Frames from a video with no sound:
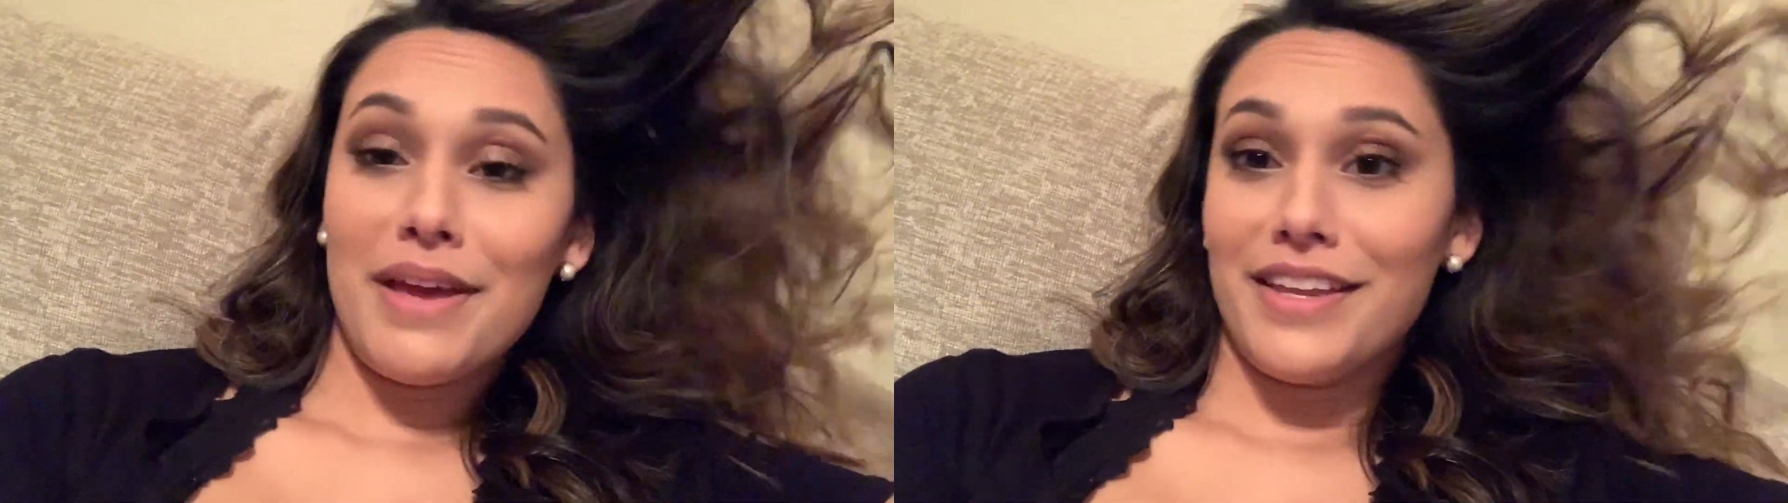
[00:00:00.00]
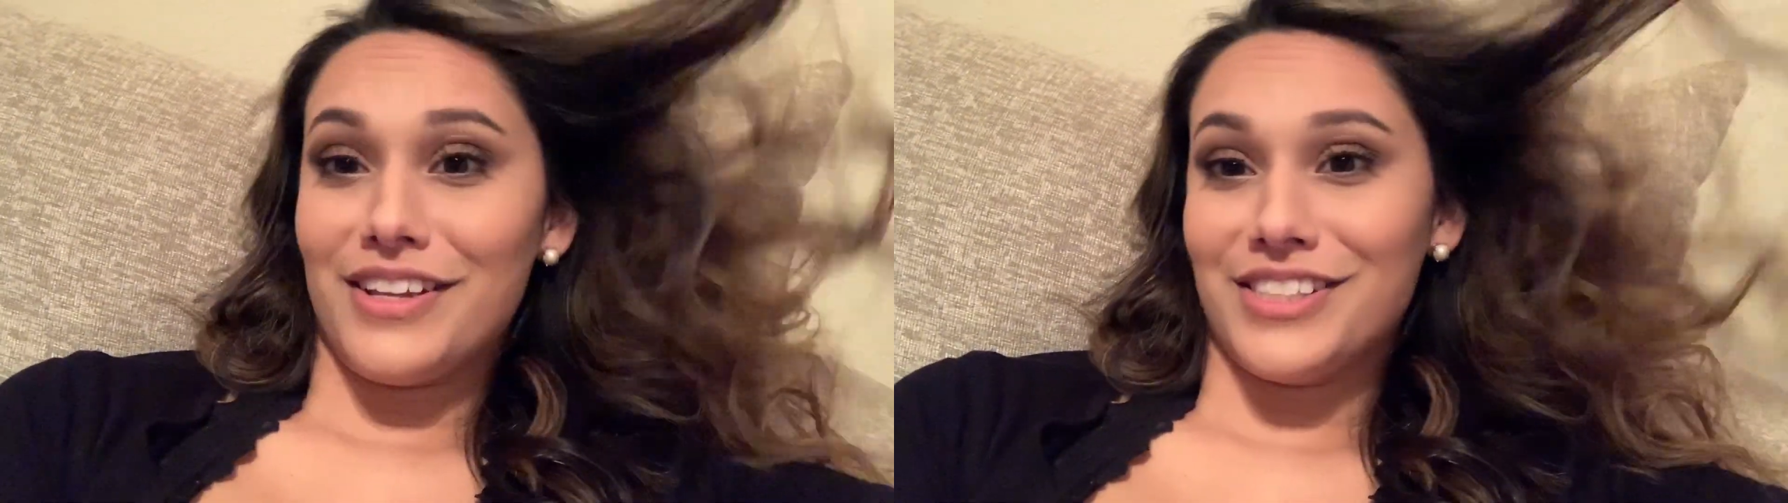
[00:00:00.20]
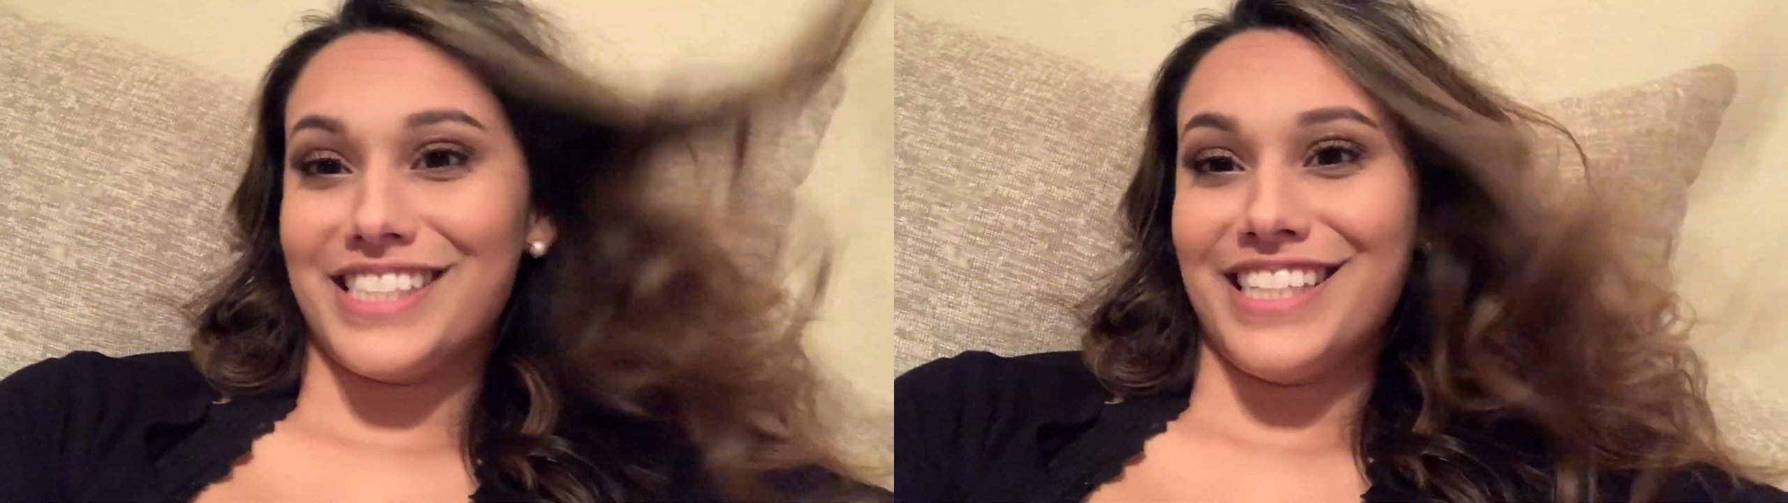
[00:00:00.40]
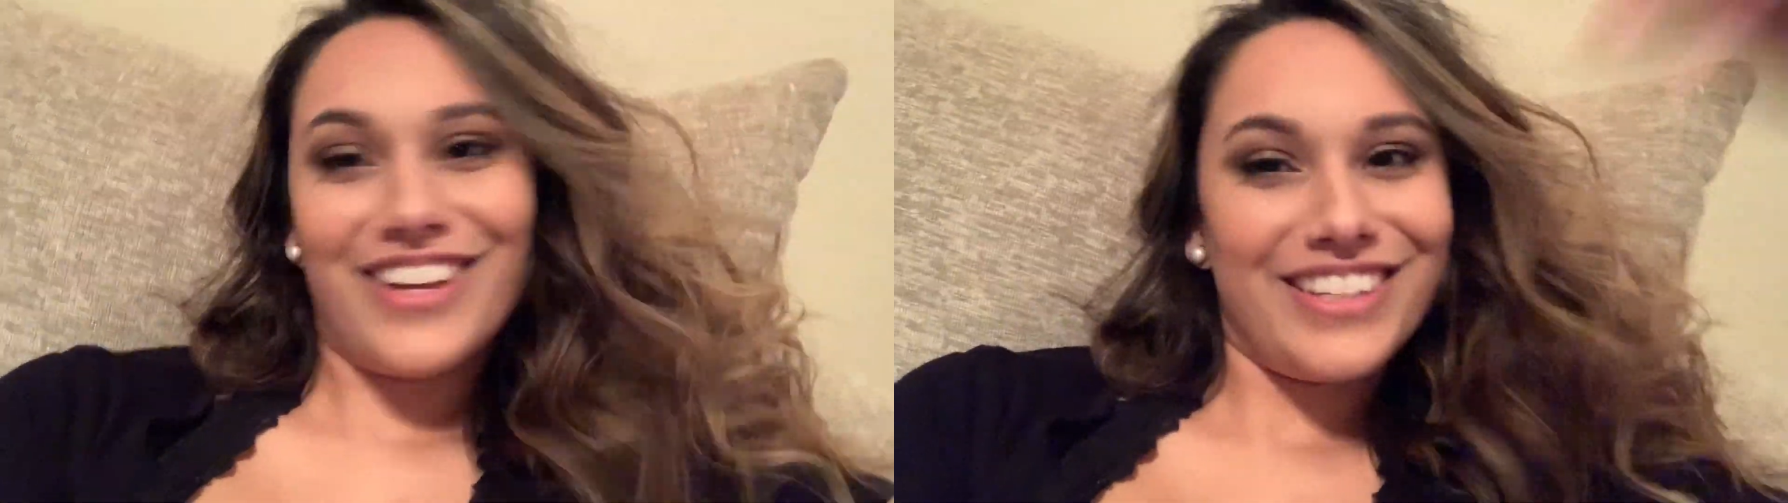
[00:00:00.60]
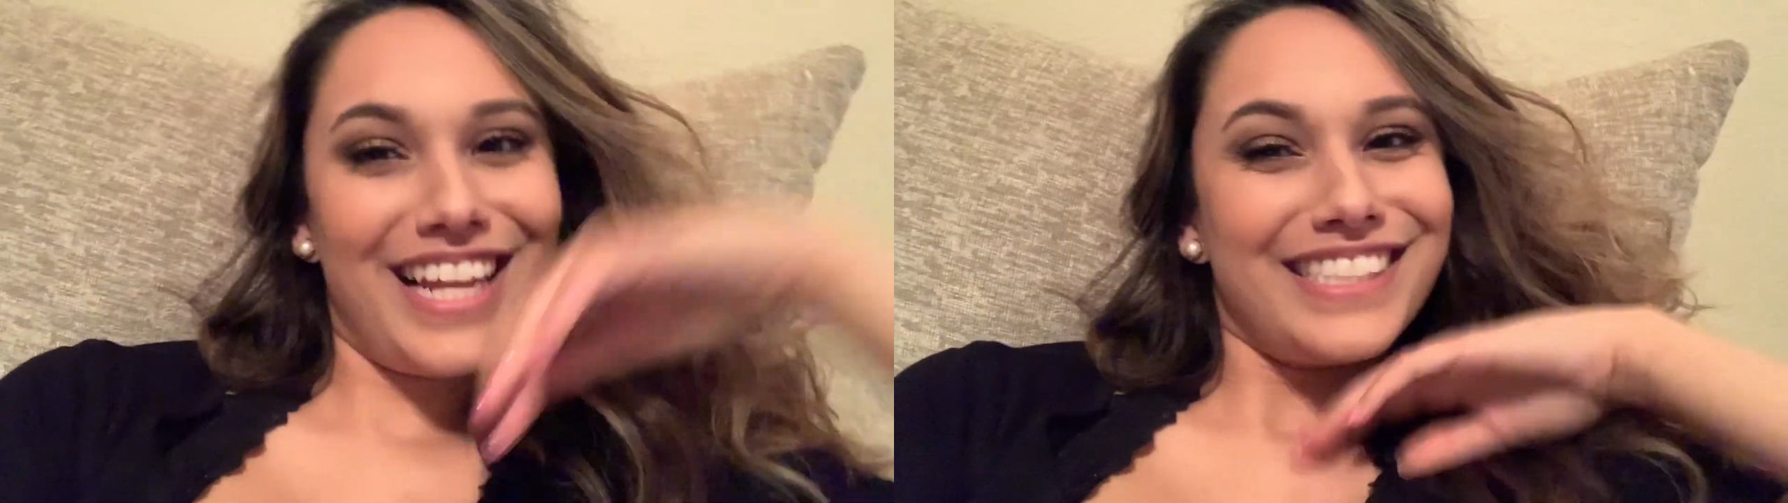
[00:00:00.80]
And I'll see
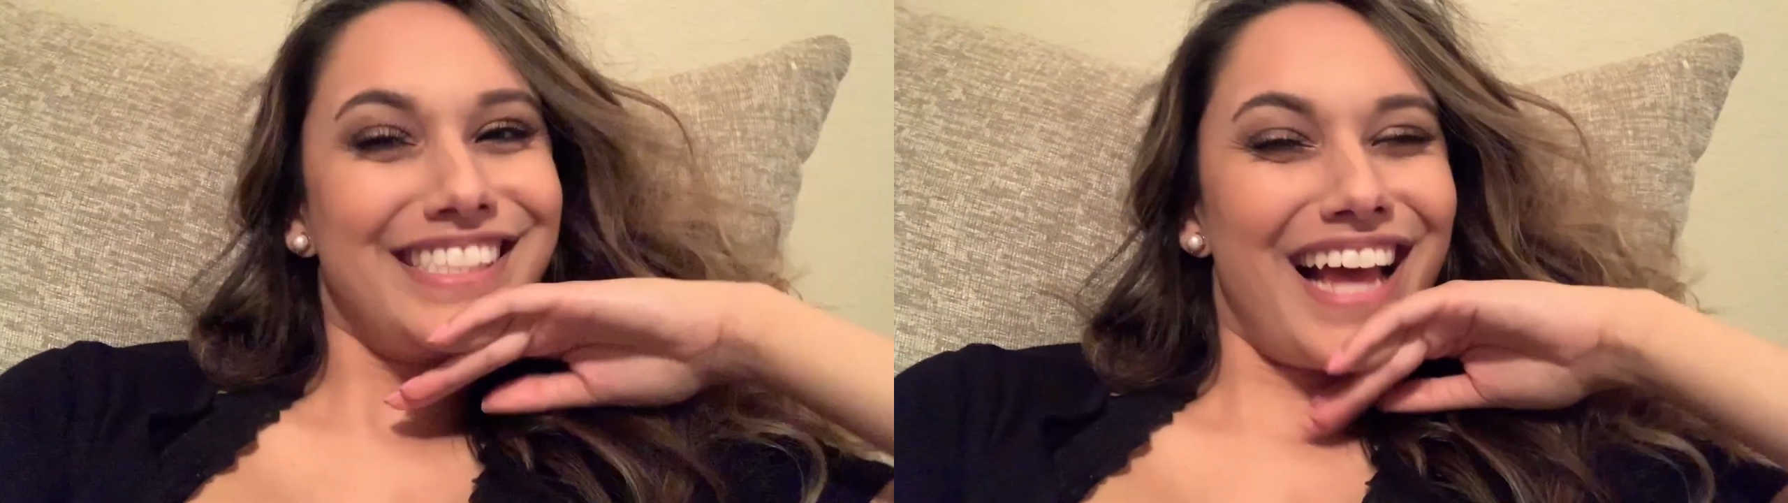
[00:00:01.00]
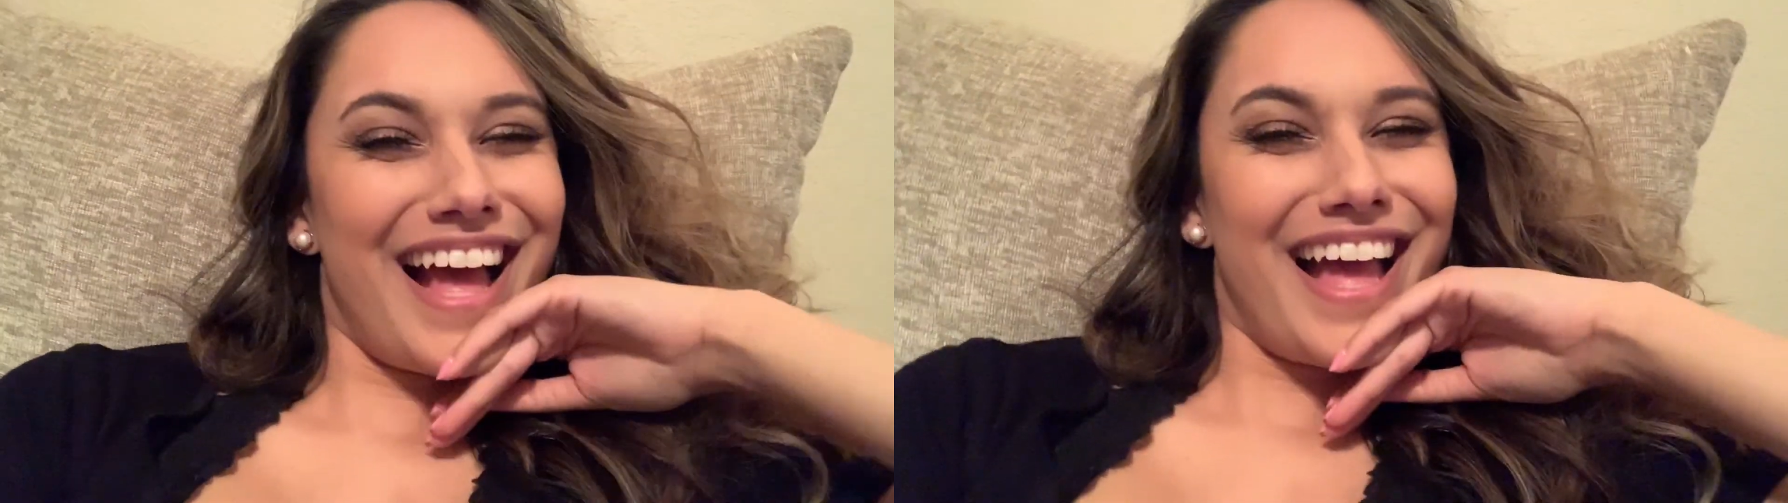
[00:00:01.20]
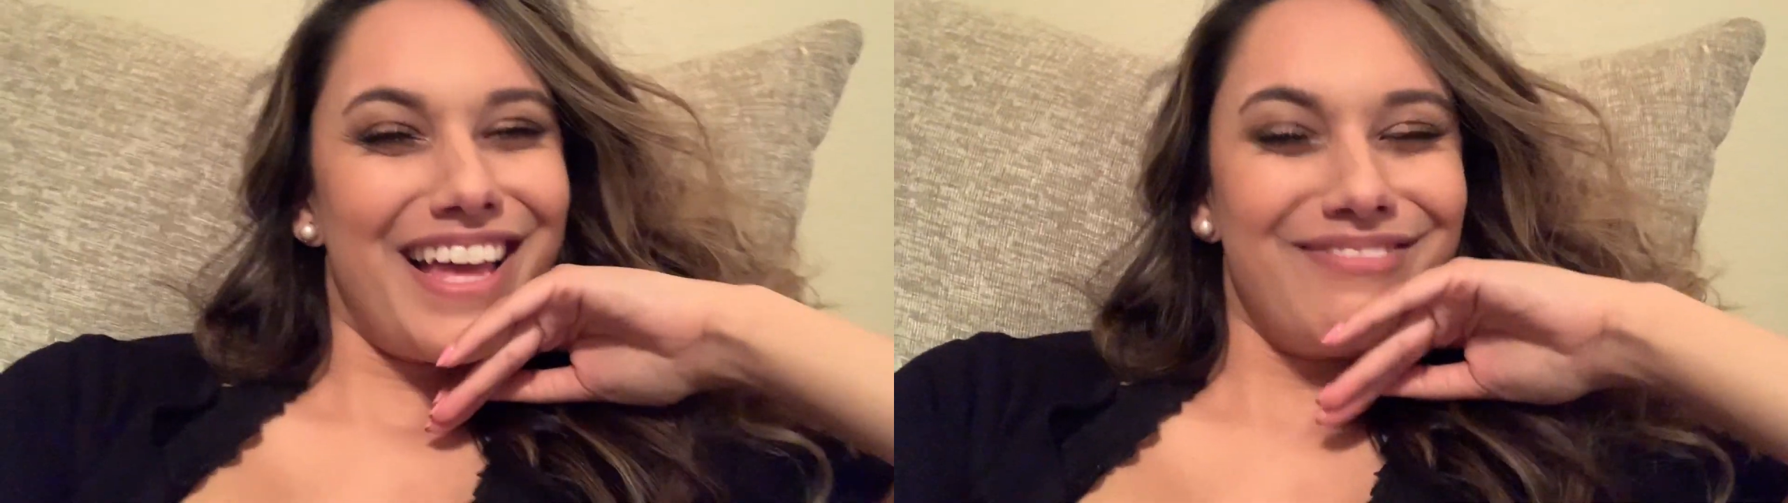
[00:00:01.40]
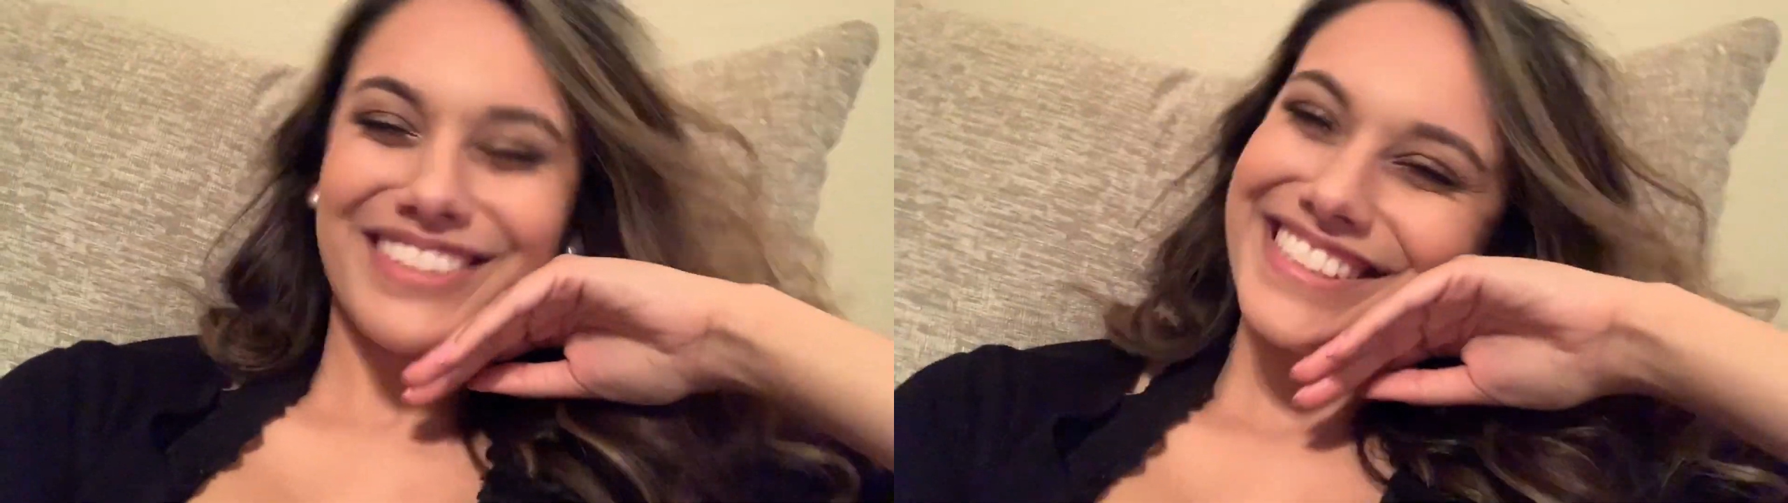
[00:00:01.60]
y'all next time.